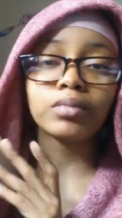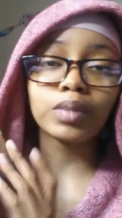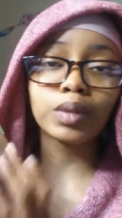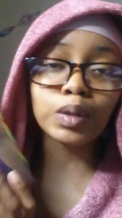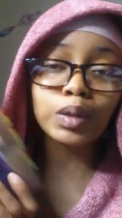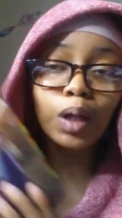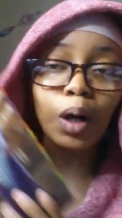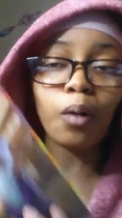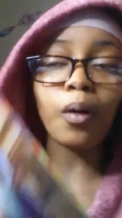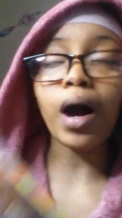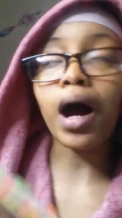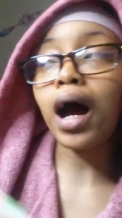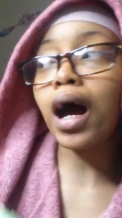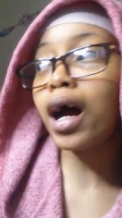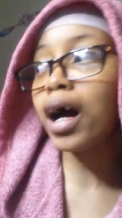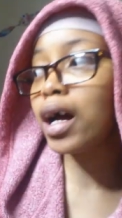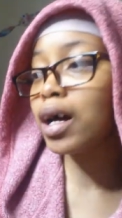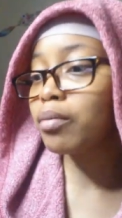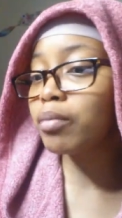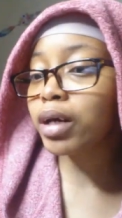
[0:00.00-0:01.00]
so
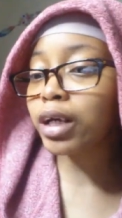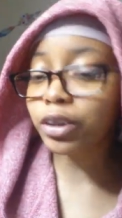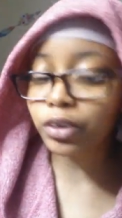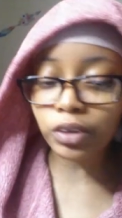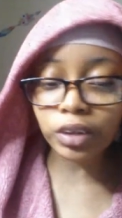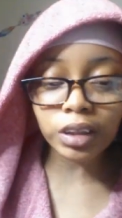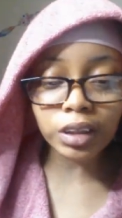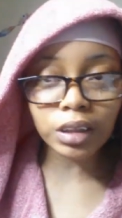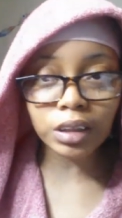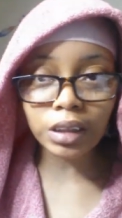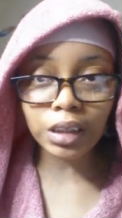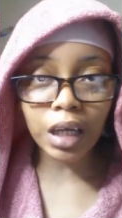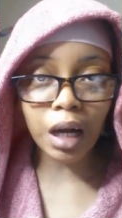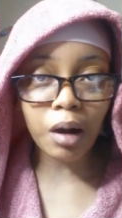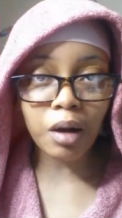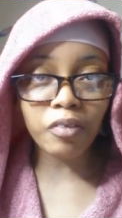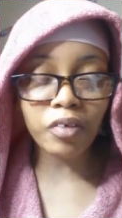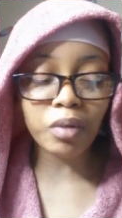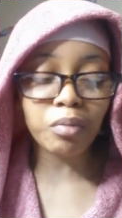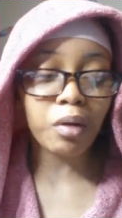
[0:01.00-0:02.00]
I'm interested to see
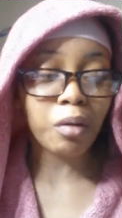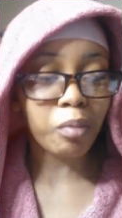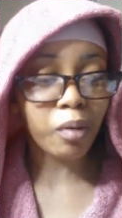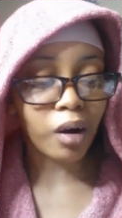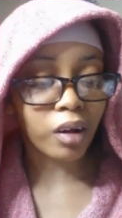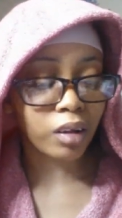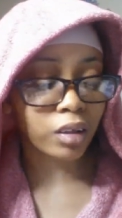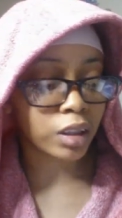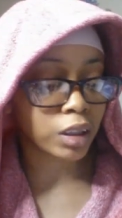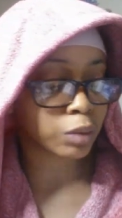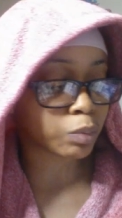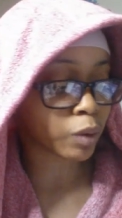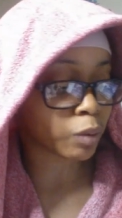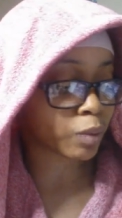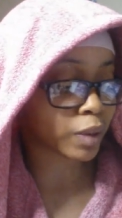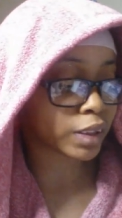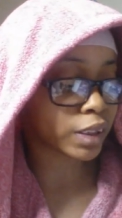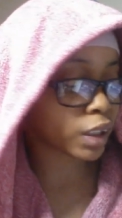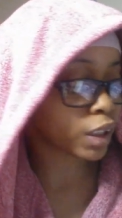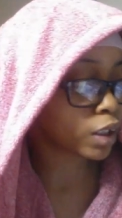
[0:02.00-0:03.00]
how I feel about Paul in this
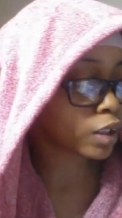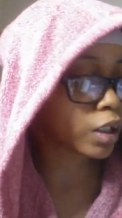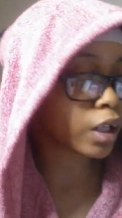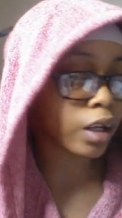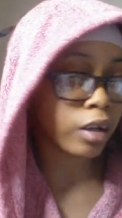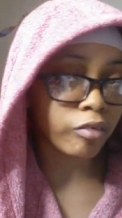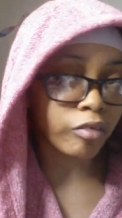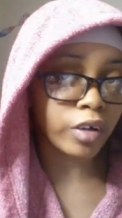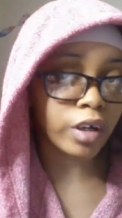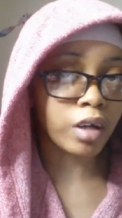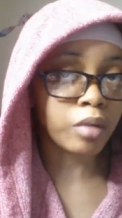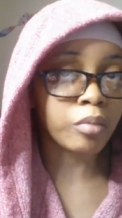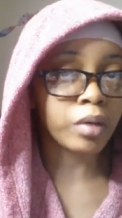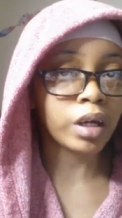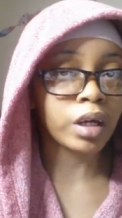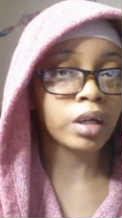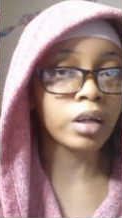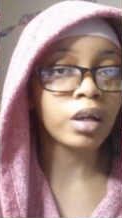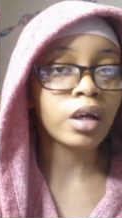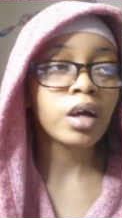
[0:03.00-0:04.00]
book because I didn't care for him
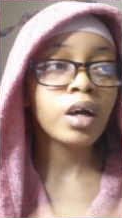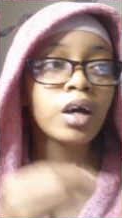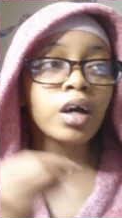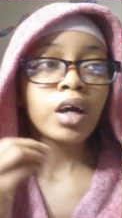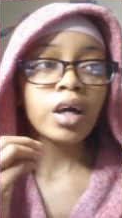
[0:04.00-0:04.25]
in